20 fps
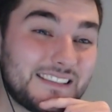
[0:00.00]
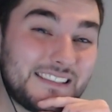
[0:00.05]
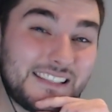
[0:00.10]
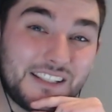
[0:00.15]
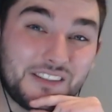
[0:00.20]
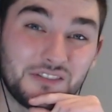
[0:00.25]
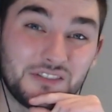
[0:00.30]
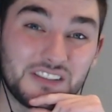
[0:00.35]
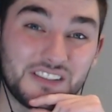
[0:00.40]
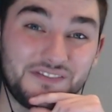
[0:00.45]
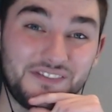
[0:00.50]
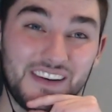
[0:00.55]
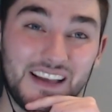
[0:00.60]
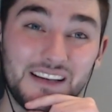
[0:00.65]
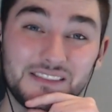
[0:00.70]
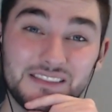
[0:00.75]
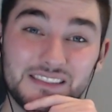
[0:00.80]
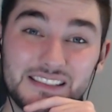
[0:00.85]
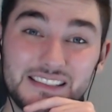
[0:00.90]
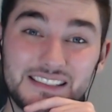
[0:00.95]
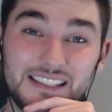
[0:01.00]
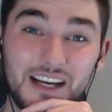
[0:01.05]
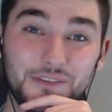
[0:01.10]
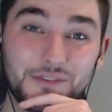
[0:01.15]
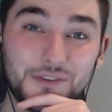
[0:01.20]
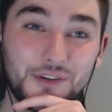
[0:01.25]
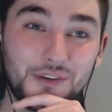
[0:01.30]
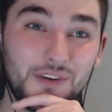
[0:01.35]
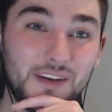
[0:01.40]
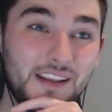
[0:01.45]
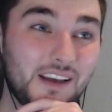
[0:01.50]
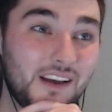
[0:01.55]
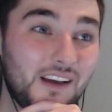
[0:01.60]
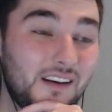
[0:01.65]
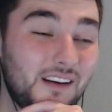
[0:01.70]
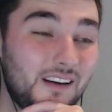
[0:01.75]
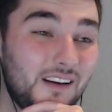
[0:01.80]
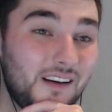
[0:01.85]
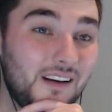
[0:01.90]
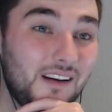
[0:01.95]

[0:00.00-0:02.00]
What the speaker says: $600,000 in South Korea.